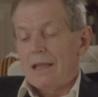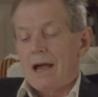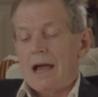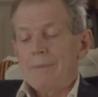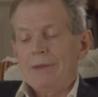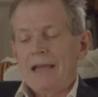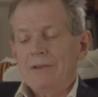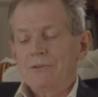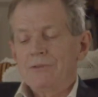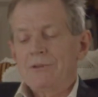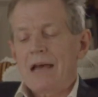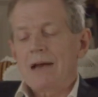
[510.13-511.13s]
I began
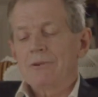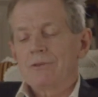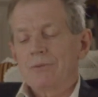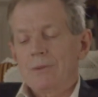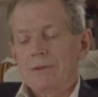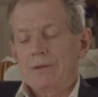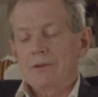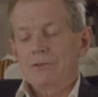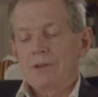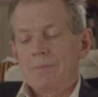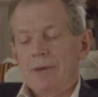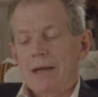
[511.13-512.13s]
to doubt whether
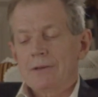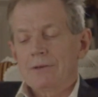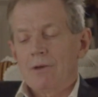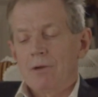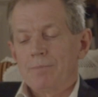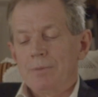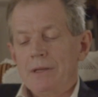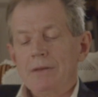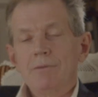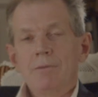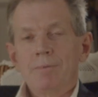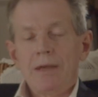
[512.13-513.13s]
she might not be
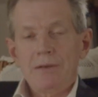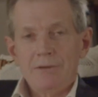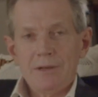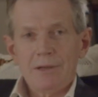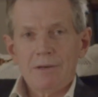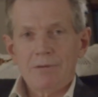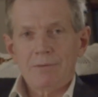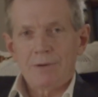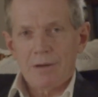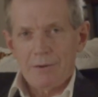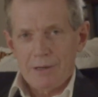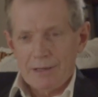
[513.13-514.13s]
repenting of
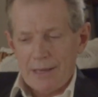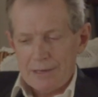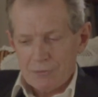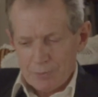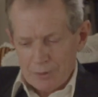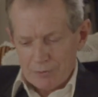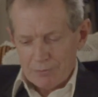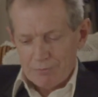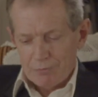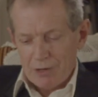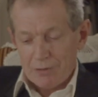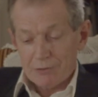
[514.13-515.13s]
her engagement,
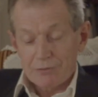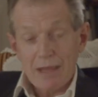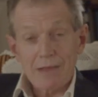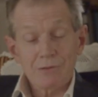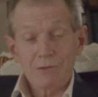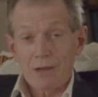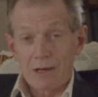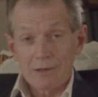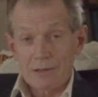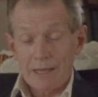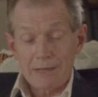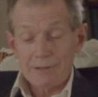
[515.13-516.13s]
just as young
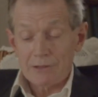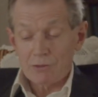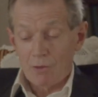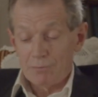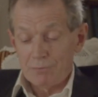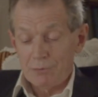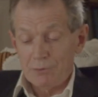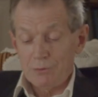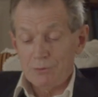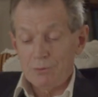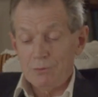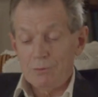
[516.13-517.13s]
ladies often do
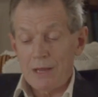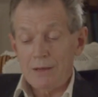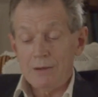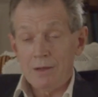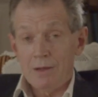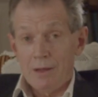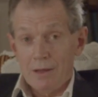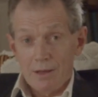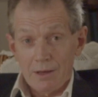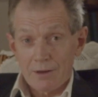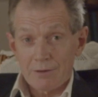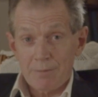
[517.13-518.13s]
when
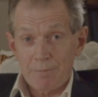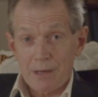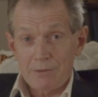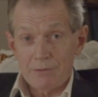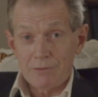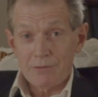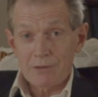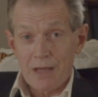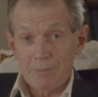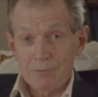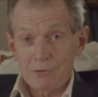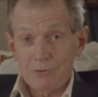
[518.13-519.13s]
repentance
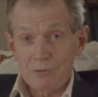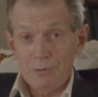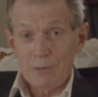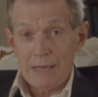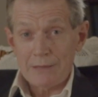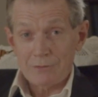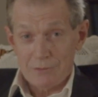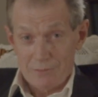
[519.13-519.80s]
comes too late.